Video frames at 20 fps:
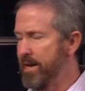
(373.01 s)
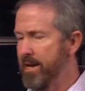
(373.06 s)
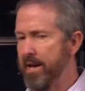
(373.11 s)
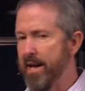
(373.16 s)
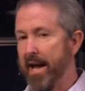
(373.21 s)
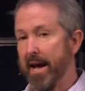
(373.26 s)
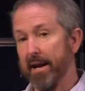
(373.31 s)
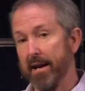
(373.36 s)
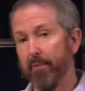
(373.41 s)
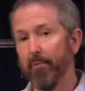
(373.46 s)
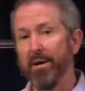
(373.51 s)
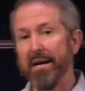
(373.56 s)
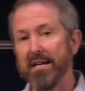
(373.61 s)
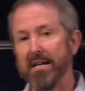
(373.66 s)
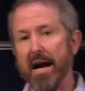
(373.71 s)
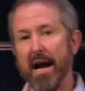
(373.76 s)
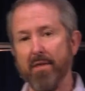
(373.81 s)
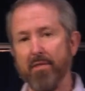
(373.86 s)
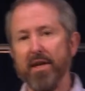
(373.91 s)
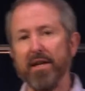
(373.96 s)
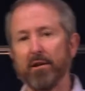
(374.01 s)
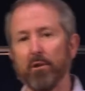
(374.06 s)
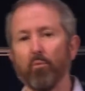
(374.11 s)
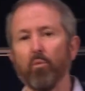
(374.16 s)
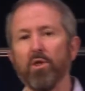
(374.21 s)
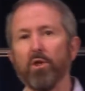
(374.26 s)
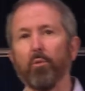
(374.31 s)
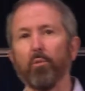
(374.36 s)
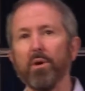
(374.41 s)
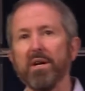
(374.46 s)
And I think that one
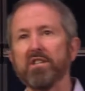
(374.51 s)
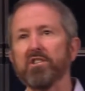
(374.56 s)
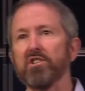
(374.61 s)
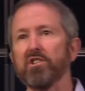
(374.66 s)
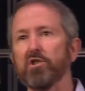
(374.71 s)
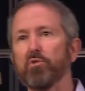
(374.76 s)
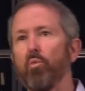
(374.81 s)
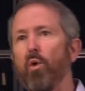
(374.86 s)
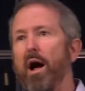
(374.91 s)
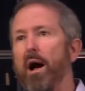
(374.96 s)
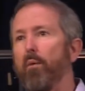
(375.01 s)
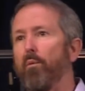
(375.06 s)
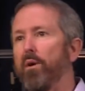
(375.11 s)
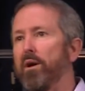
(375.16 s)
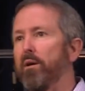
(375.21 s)
of the reasons why